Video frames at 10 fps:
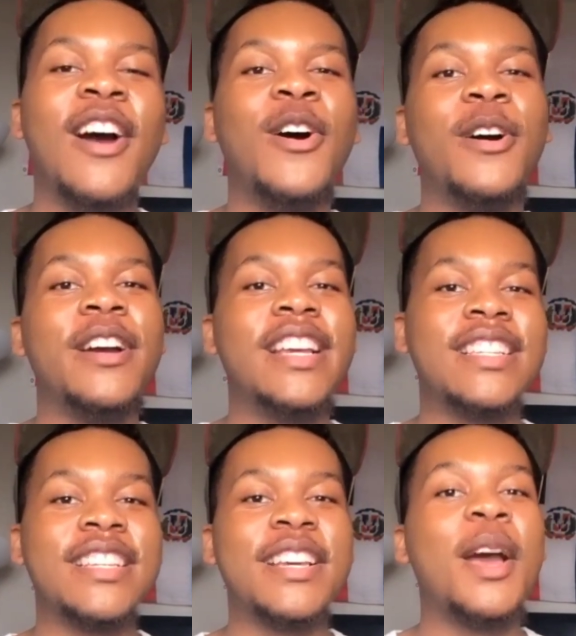Or
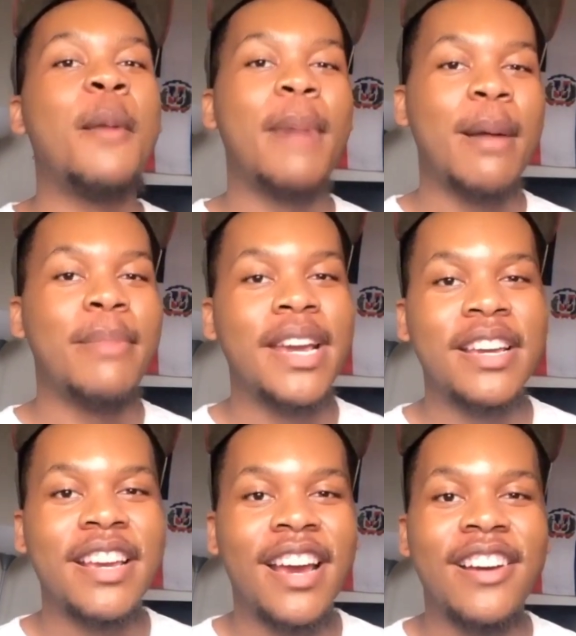is it my bank
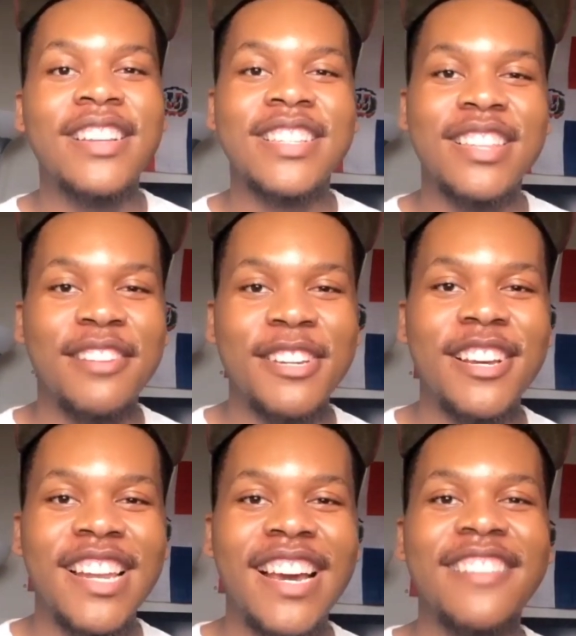account is the love of
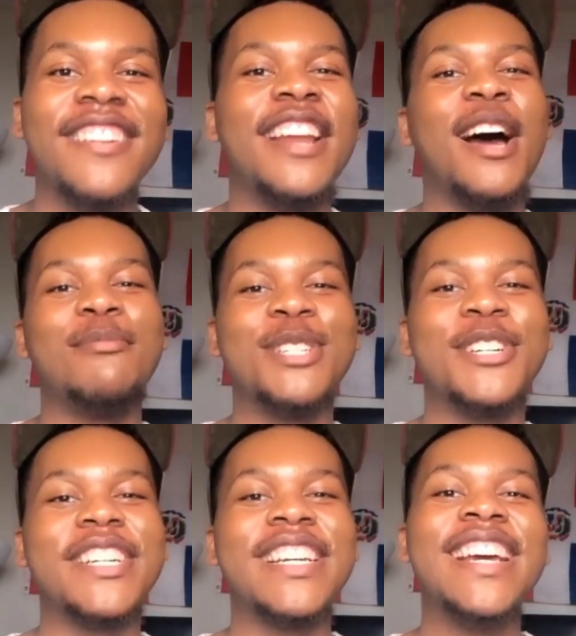your life? No, I'm
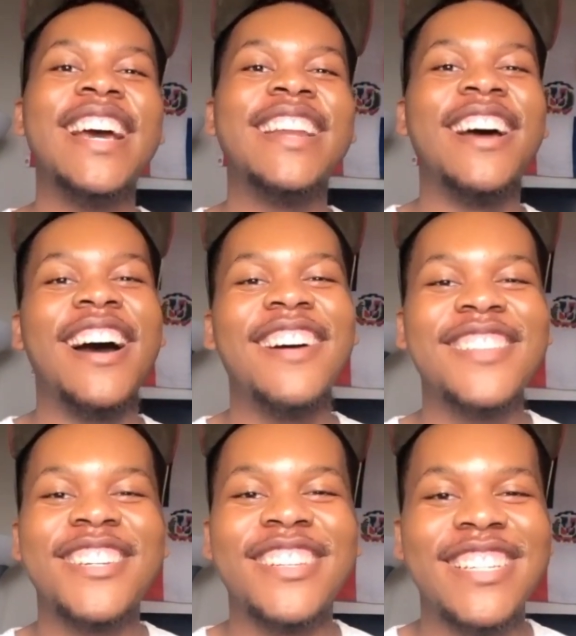joking. No, I'm
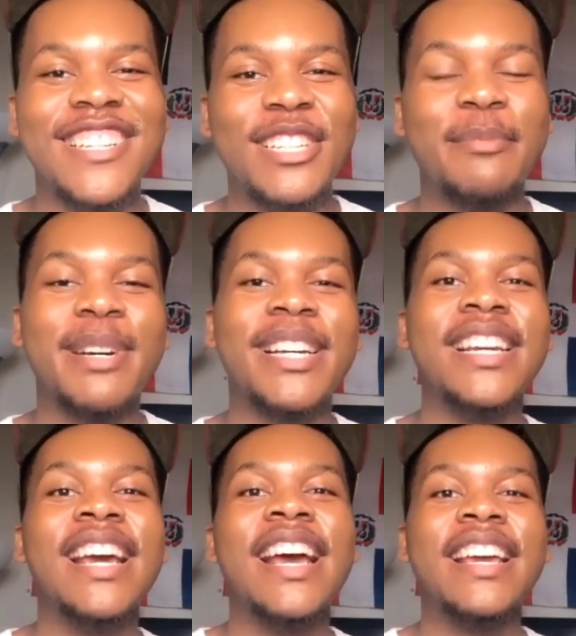totally joking. But
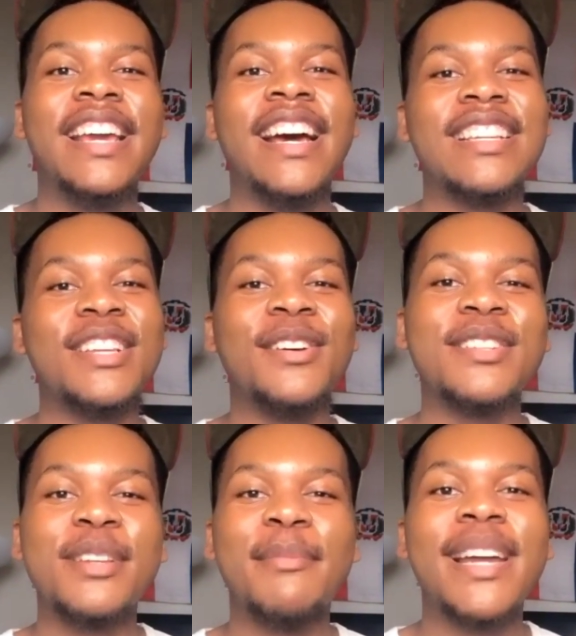yeah, so
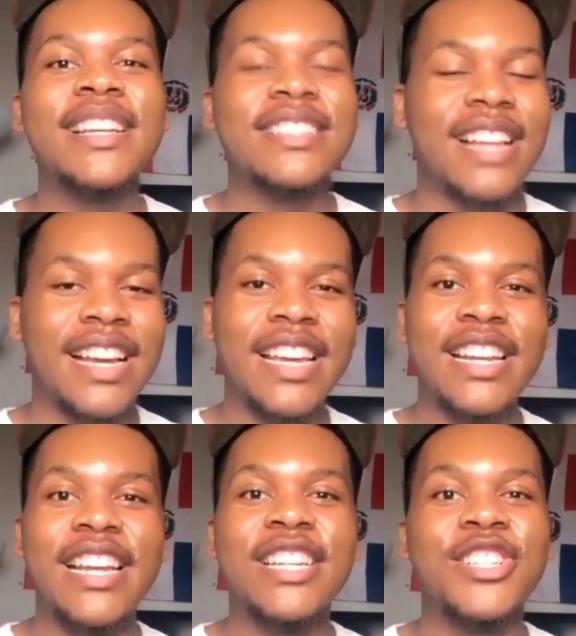if somebody is like
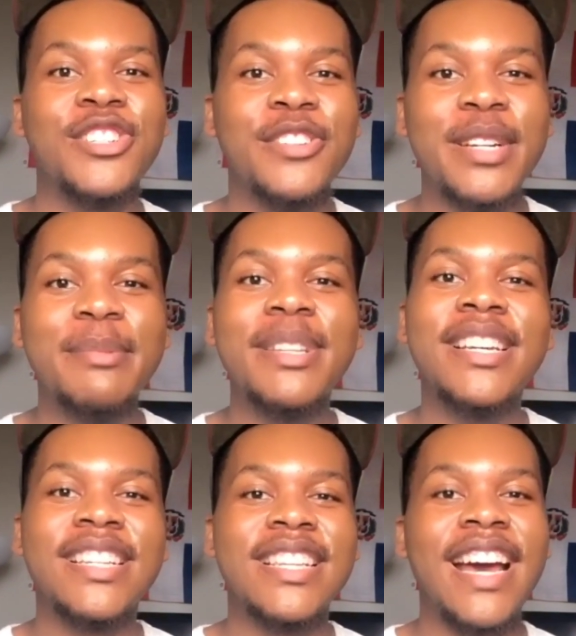getting
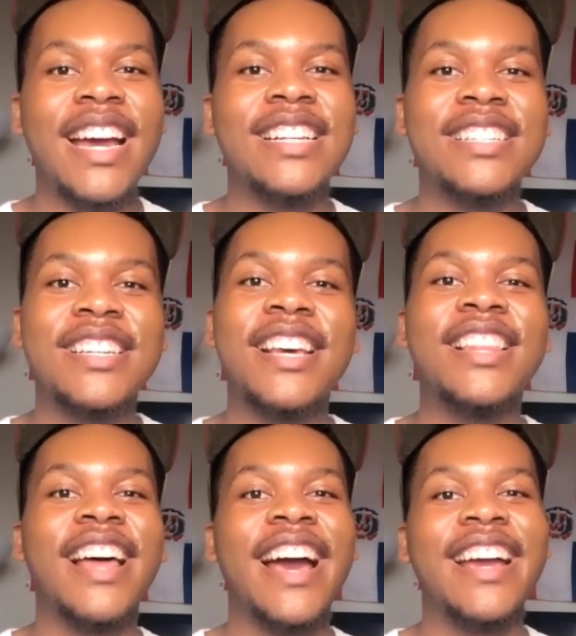extremely attached,
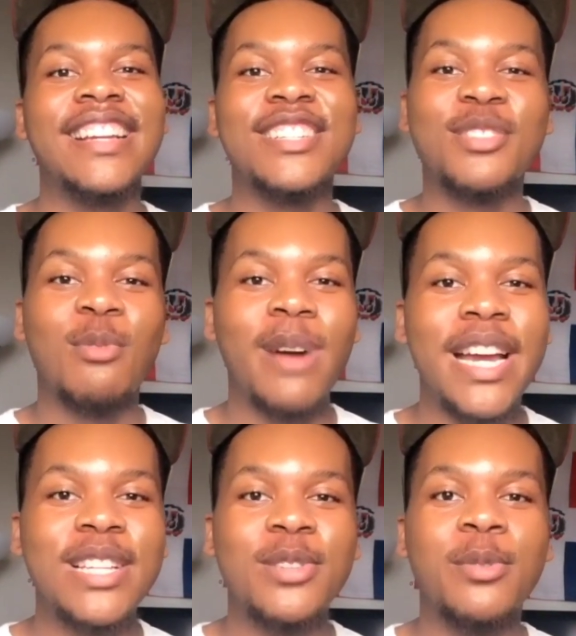like just
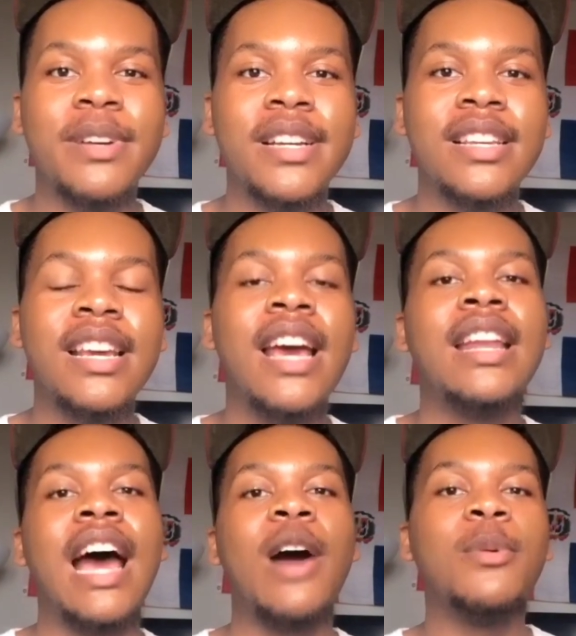way too quickly.
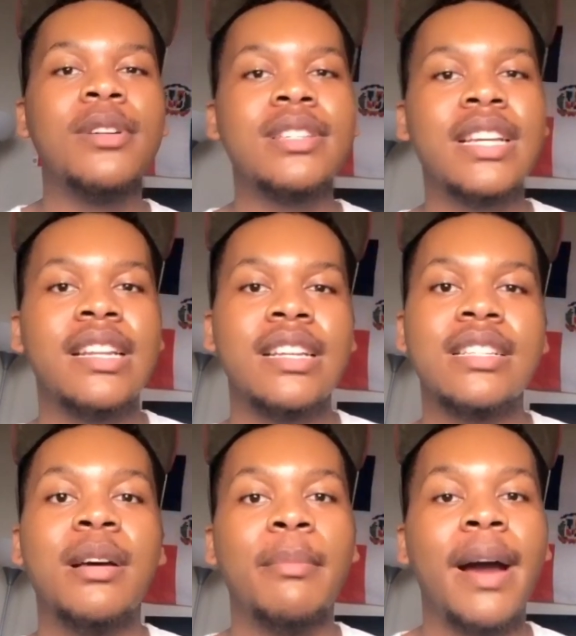Now I will say
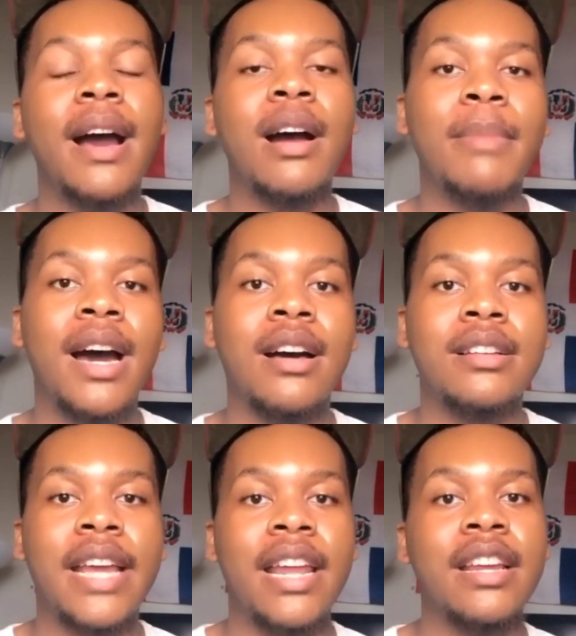this
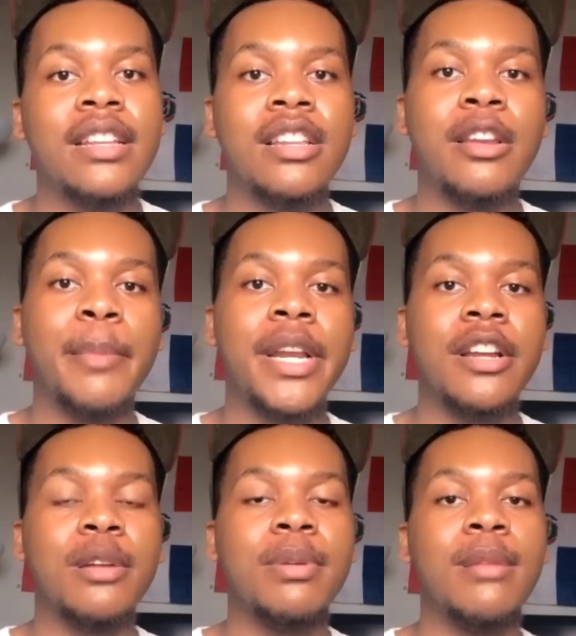about dating in the
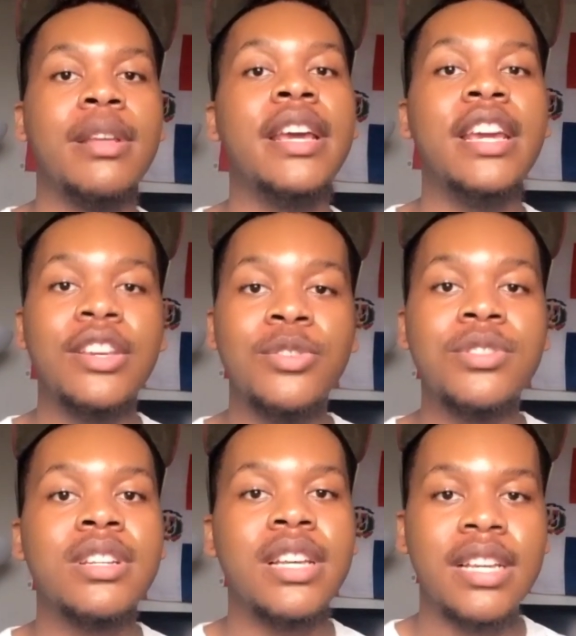Dominican Republic. It
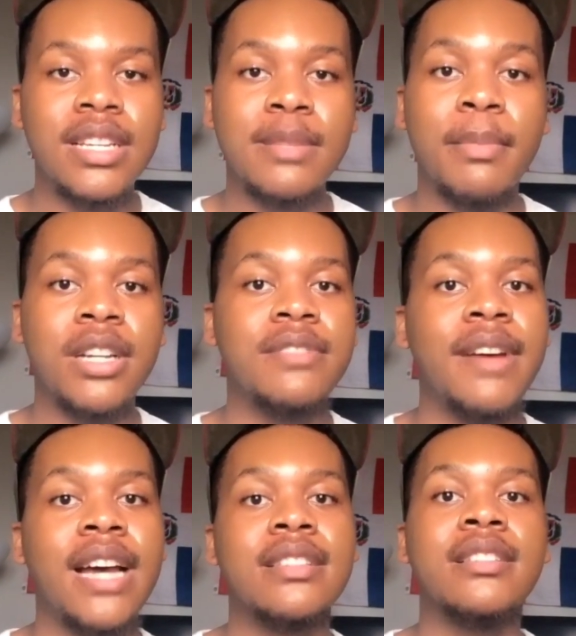usually is much
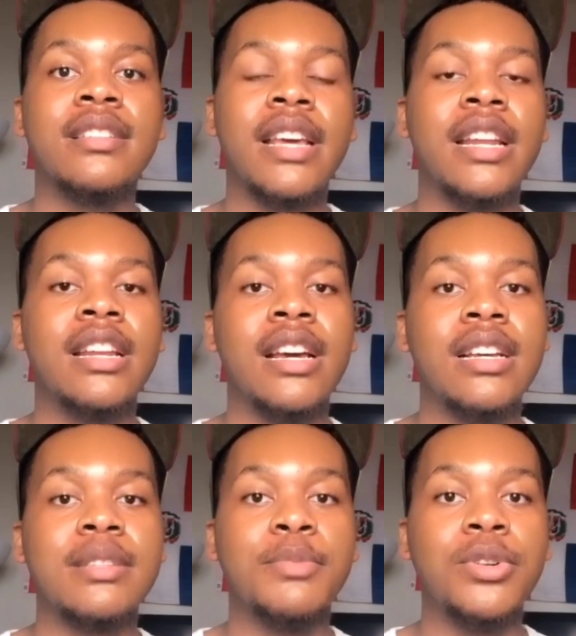faster than it
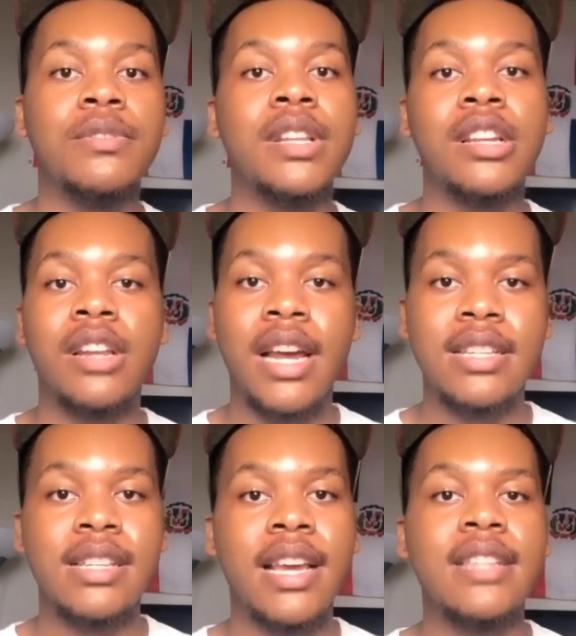does move in the
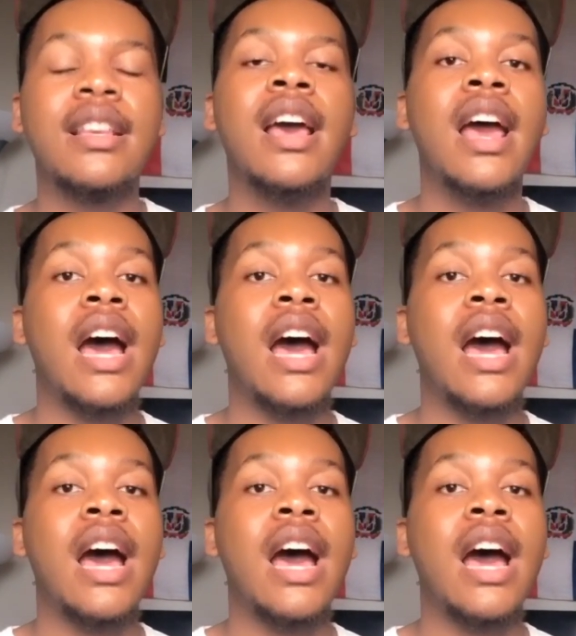United States.